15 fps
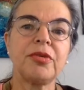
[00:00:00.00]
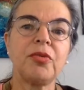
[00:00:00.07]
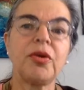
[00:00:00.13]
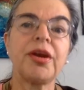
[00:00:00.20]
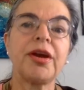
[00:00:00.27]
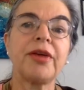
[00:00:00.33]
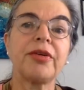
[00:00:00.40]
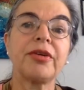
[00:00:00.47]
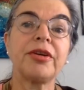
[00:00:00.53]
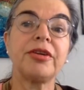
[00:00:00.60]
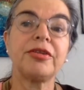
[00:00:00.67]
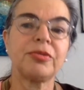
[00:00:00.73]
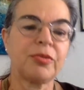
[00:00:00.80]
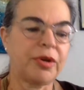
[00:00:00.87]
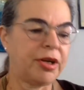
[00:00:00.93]
1 hour
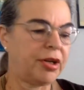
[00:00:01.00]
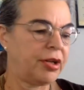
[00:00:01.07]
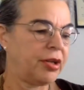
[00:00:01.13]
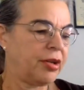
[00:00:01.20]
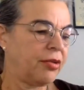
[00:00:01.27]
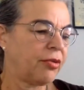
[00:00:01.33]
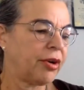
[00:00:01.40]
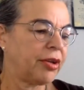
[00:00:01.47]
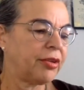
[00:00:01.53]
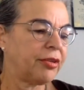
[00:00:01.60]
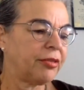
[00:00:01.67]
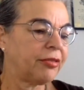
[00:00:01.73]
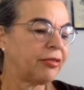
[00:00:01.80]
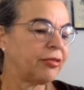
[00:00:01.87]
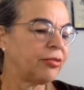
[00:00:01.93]
each way, right?
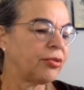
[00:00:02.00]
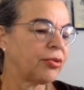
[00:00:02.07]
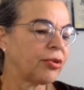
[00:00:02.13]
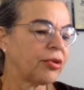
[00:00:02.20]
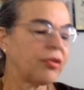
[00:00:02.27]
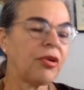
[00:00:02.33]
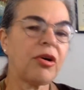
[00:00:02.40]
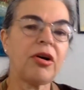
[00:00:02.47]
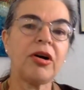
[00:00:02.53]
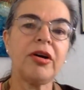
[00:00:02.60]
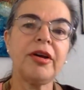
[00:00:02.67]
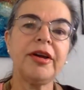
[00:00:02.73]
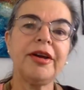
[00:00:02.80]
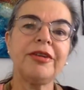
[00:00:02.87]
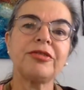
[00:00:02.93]
This is New York law.